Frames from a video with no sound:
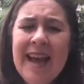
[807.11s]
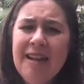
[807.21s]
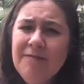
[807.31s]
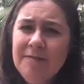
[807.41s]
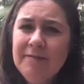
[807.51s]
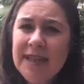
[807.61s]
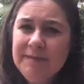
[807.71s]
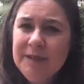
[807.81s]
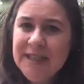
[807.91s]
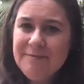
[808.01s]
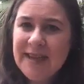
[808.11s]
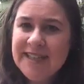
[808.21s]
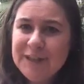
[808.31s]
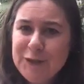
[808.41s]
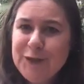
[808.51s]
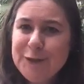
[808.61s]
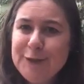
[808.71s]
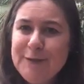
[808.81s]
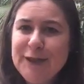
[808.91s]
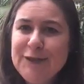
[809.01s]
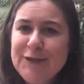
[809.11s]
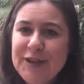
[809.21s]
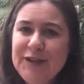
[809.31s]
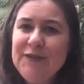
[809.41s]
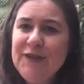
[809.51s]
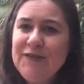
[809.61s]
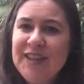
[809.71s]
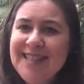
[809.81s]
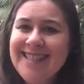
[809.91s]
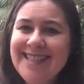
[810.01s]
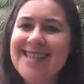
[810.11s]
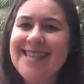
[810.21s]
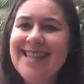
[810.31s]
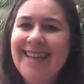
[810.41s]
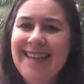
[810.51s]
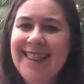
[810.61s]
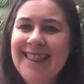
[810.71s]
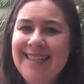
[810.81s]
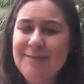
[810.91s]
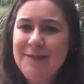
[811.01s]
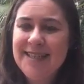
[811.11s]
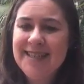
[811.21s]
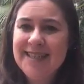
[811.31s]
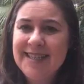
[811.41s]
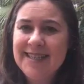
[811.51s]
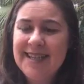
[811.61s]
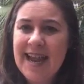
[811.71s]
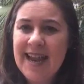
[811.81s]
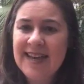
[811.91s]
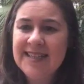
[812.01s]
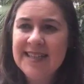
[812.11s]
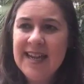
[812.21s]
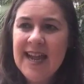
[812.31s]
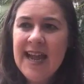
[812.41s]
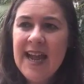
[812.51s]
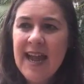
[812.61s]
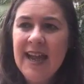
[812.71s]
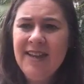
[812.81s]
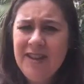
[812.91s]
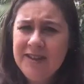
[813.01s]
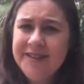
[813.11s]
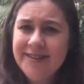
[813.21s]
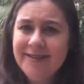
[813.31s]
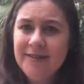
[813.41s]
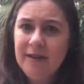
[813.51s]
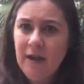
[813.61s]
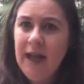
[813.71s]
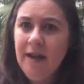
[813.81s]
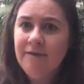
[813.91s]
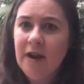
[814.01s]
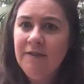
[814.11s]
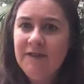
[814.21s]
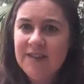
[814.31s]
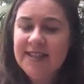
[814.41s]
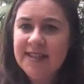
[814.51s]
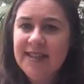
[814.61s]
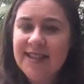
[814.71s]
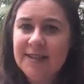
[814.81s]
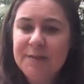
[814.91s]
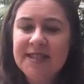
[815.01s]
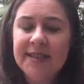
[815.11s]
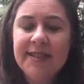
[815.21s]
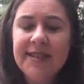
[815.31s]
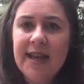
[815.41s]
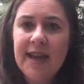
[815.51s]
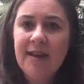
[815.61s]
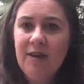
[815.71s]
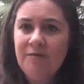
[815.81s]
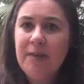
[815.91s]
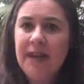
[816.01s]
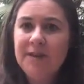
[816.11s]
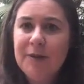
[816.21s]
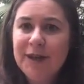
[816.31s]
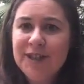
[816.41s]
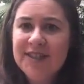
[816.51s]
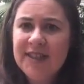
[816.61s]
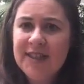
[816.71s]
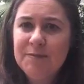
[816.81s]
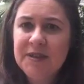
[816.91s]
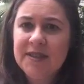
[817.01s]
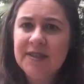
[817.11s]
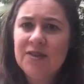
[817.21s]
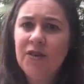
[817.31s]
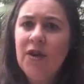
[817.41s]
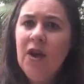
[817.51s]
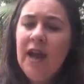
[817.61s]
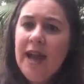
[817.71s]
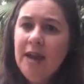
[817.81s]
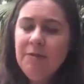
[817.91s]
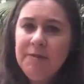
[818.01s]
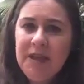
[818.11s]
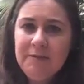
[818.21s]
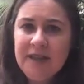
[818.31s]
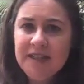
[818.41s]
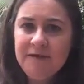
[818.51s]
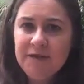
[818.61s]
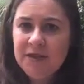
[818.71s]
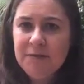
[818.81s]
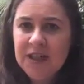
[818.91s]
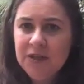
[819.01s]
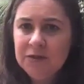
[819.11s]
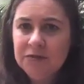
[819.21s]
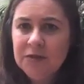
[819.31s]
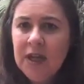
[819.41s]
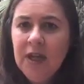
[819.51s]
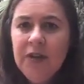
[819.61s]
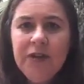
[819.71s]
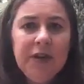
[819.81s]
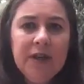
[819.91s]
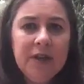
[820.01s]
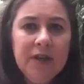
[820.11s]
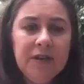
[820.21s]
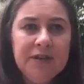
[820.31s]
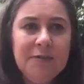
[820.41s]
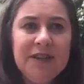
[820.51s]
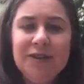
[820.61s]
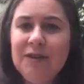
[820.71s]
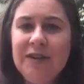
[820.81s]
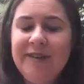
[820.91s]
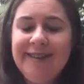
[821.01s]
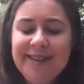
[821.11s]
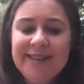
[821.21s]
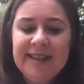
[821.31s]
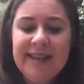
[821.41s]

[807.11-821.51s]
being made to feel special that you've invested in this business, and because I've invested in this business, I've made a purchase in this business, so how am I being made to feel special? It goes back to, I did